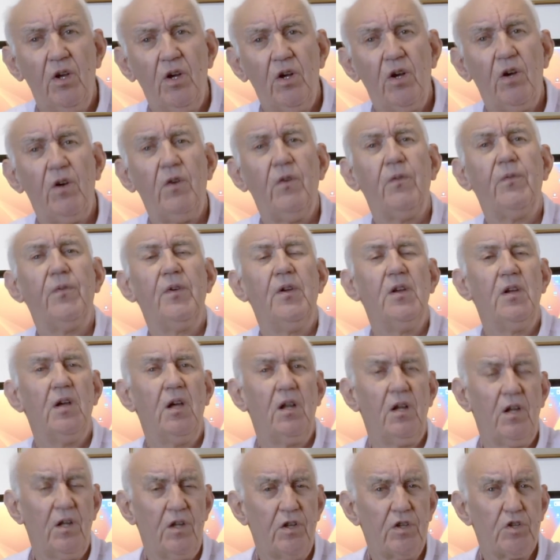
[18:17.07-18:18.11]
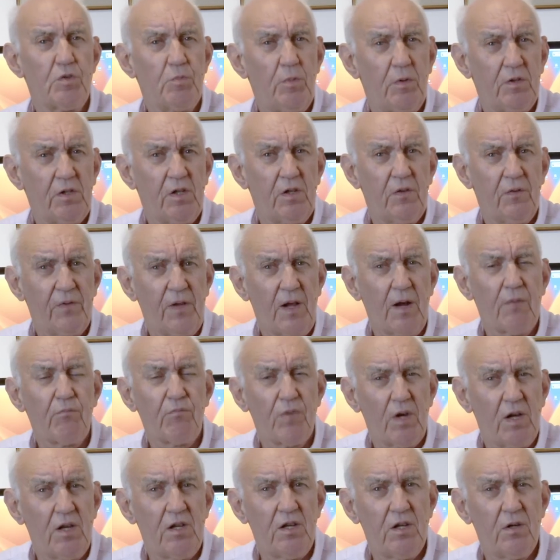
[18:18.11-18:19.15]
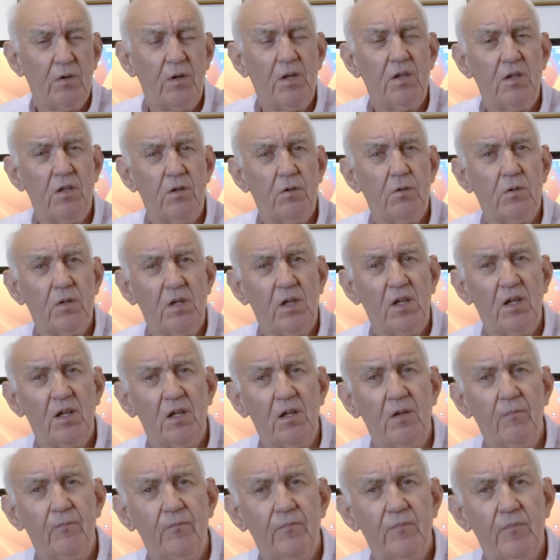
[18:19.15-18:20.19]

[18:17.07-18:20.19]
of a large body of ham radio in the UK.